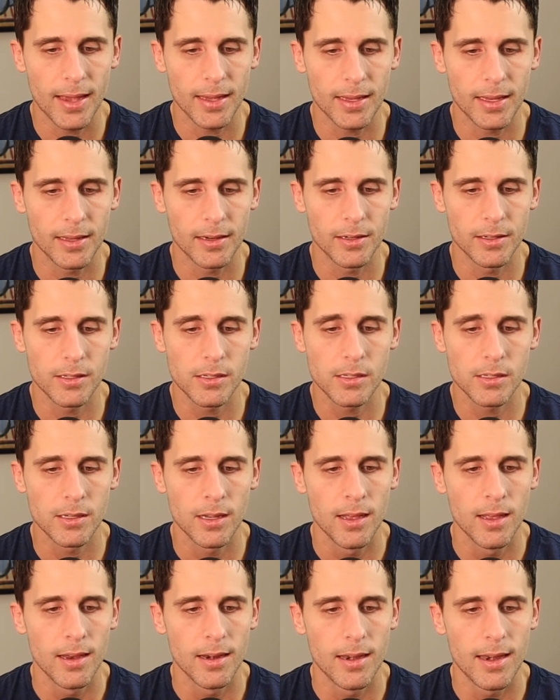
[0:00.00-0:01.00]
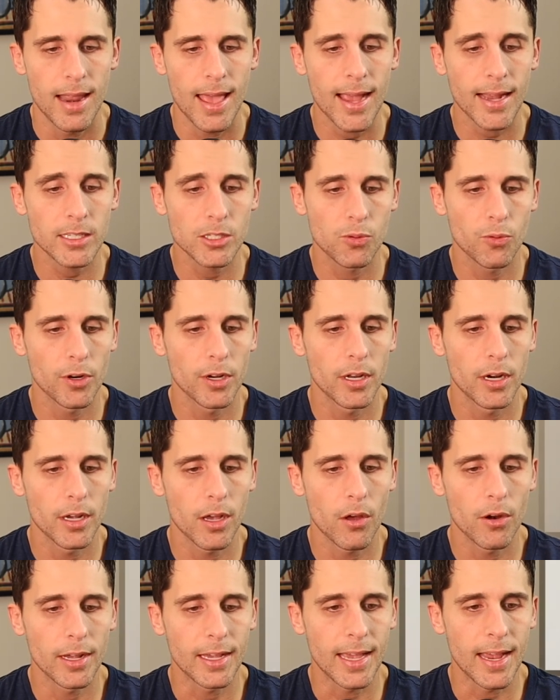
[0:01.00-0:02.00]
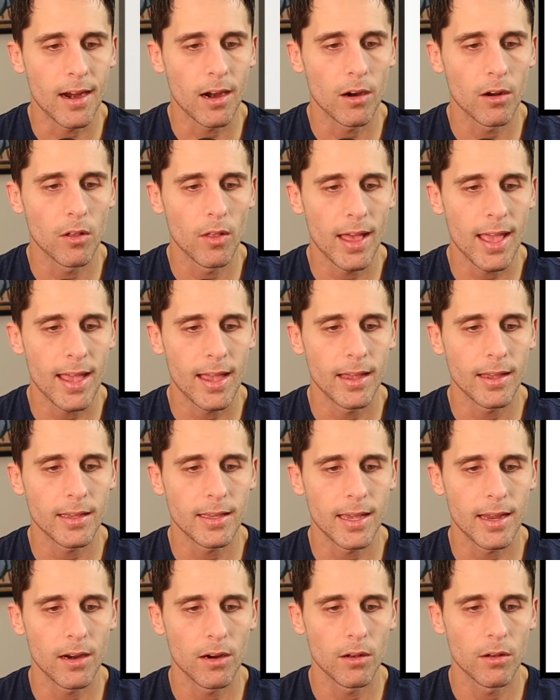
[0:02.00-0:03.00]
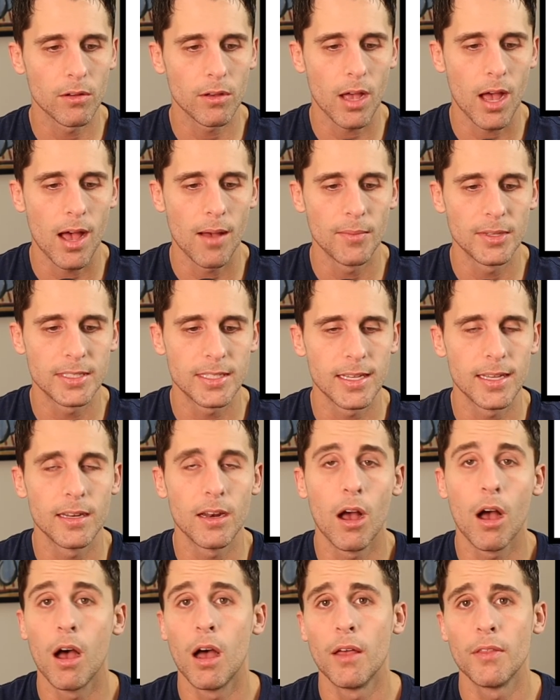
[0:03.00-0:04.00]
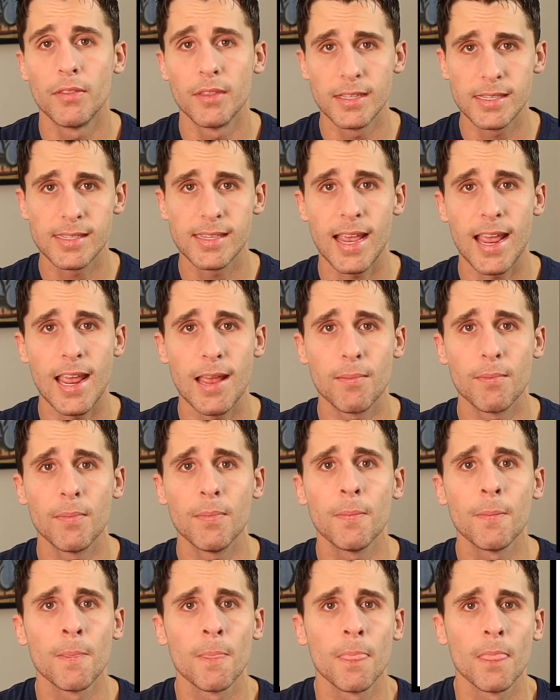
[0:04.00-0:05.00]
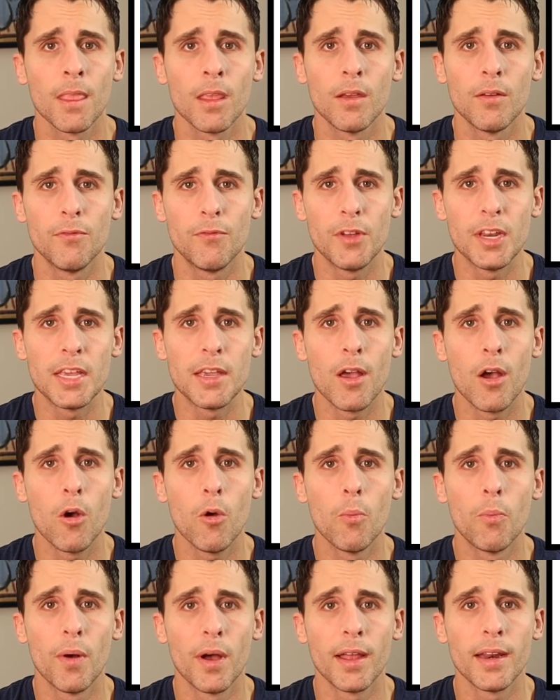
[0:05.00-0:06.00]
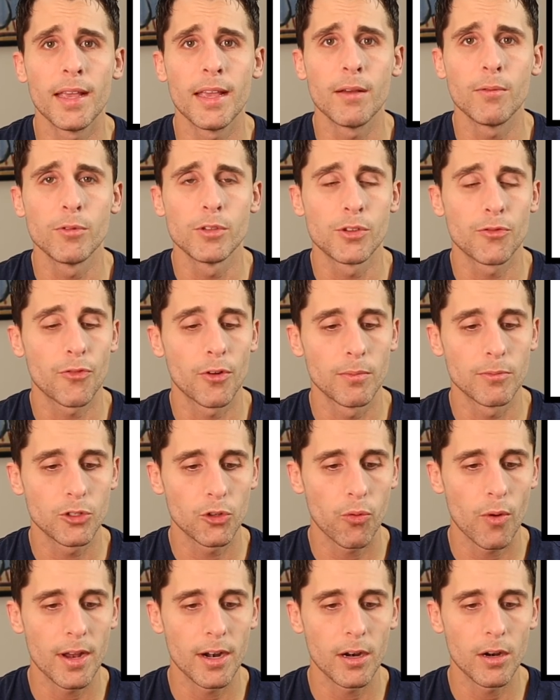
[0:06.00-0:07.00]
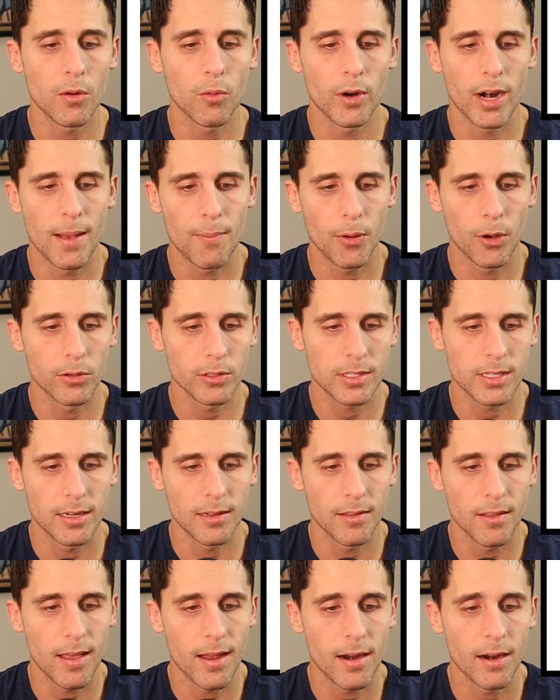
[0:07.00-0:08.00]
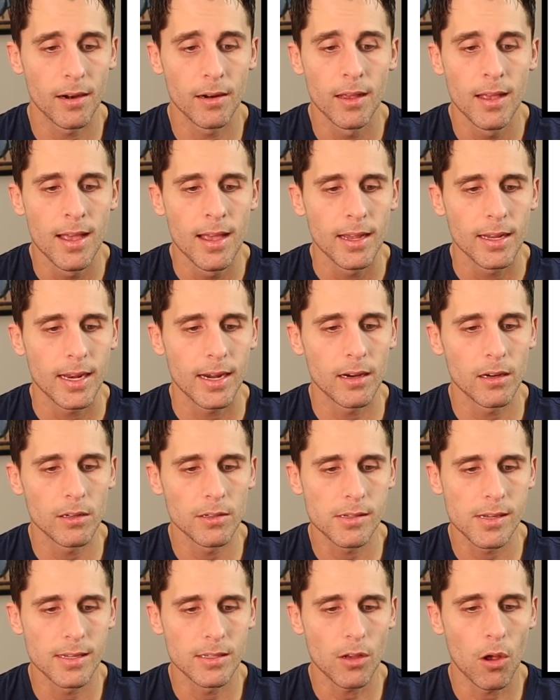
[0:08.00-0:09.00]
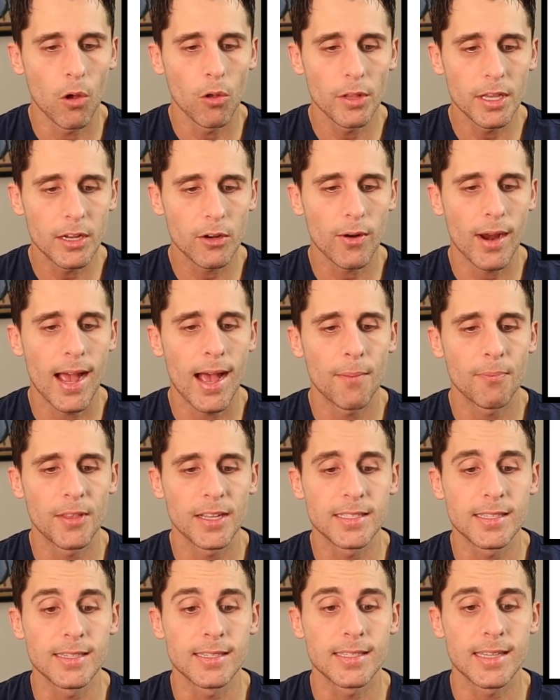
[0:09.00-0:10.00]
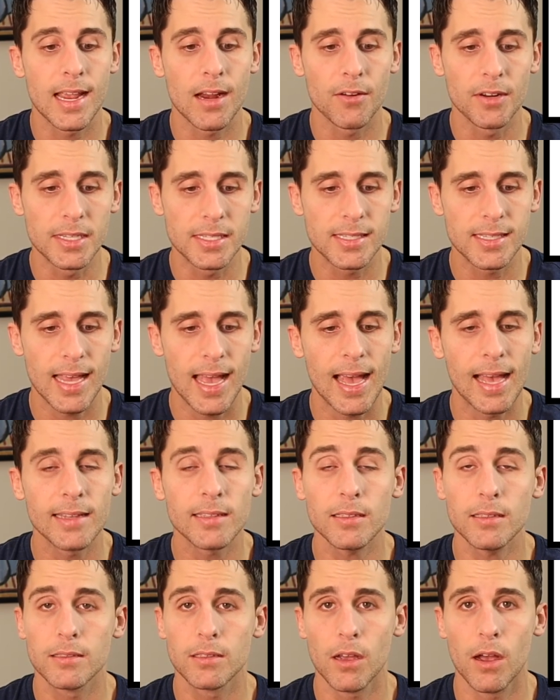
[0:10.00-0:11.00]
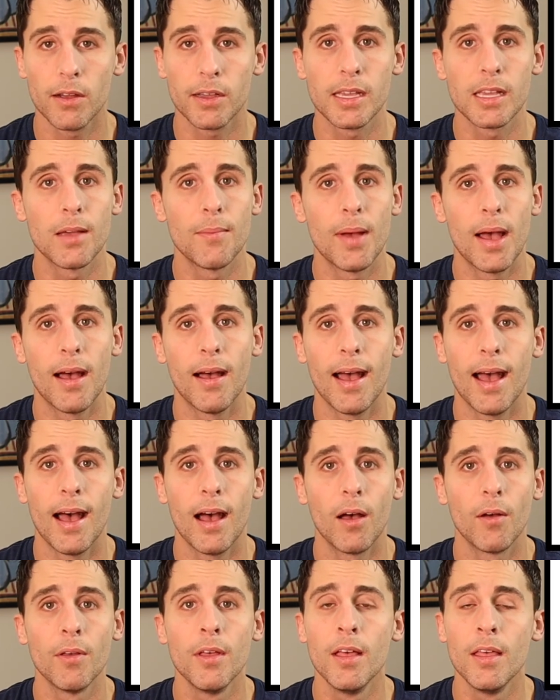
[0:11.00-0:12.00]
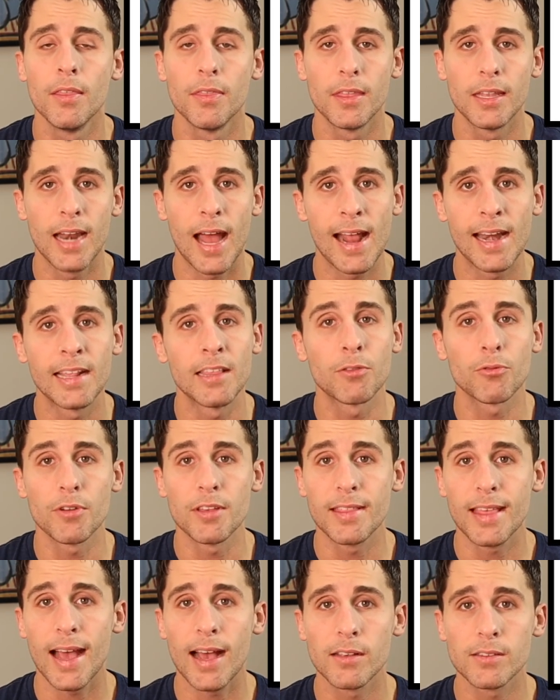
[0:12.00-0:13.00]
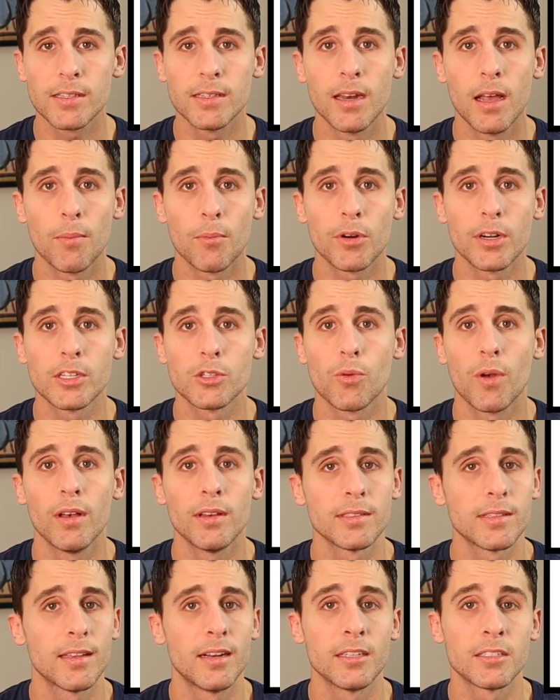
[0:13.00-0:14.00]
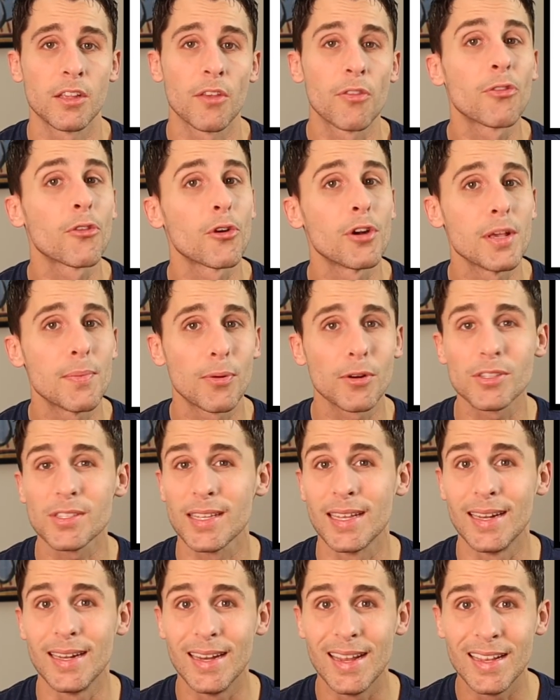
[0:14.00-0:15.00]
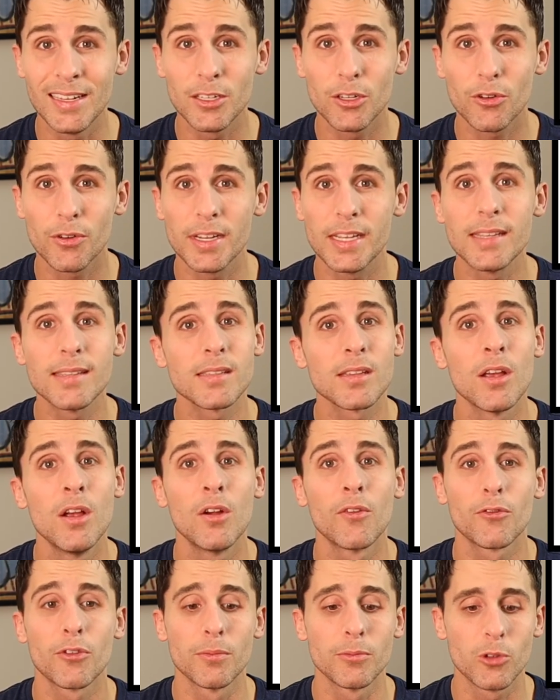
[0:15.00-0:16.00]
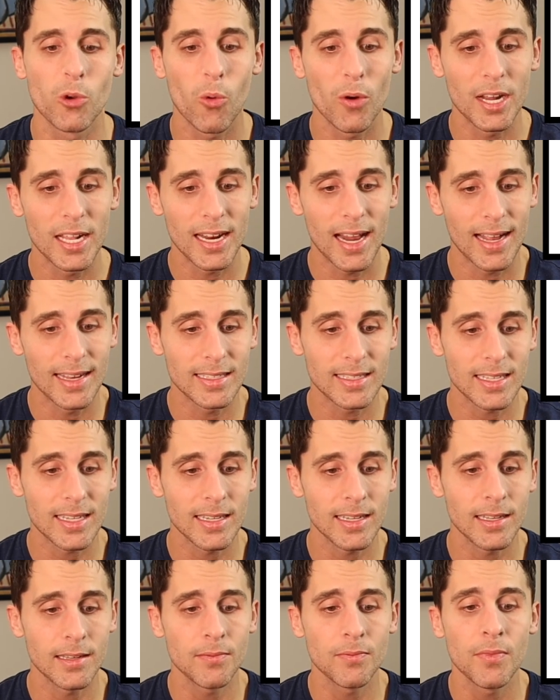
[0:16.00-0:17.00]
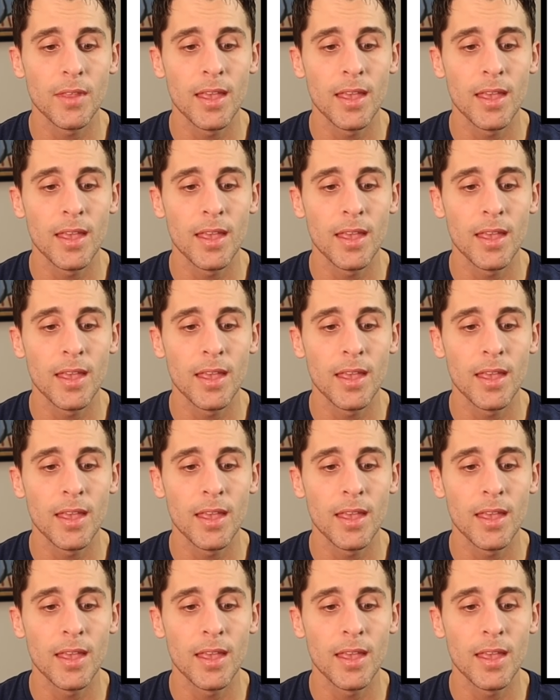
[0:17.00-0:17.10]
Kitters. Next, we're going to go to Carol Ann. Carol commented on the same video, but it was from Twitter when I posted it there. Carol says, holy crap, that's a scary stat, talking about how the 93,000 number, as well as that it's a 30% increase from 2019.